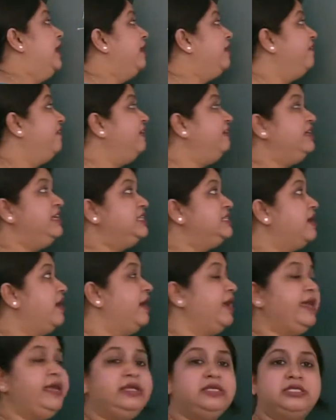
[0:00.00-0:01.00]

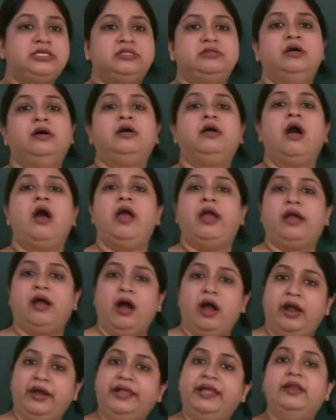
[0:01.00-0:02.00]
criticized the
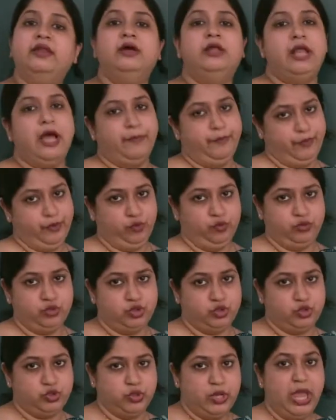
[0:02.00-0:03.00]
cardinal approach
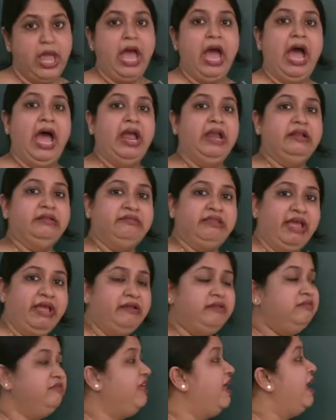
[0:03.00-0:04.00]
and then
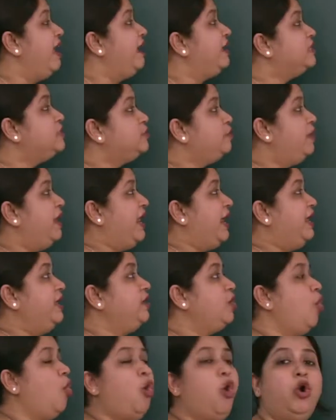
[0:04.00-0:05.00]
they
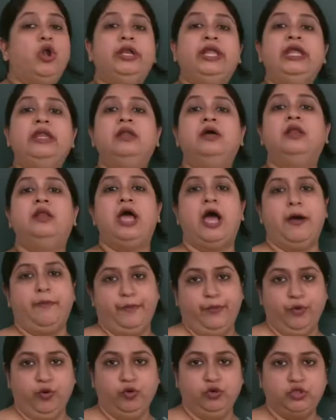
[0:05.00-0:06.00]
explained ordinal
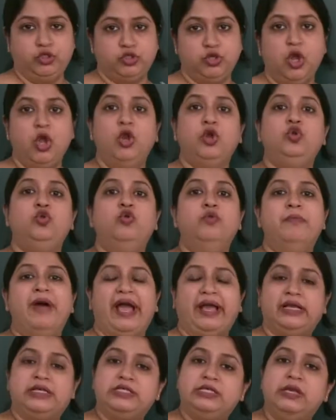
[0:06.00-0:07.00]
approach to
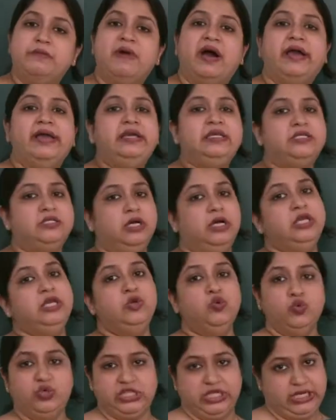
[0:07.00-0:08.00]
maximize the
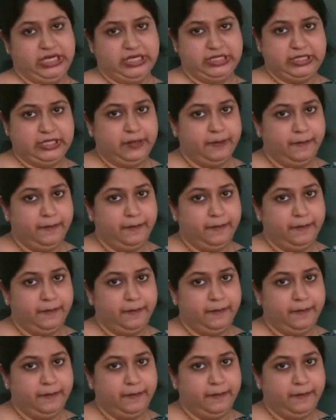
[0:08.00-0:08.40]
utility.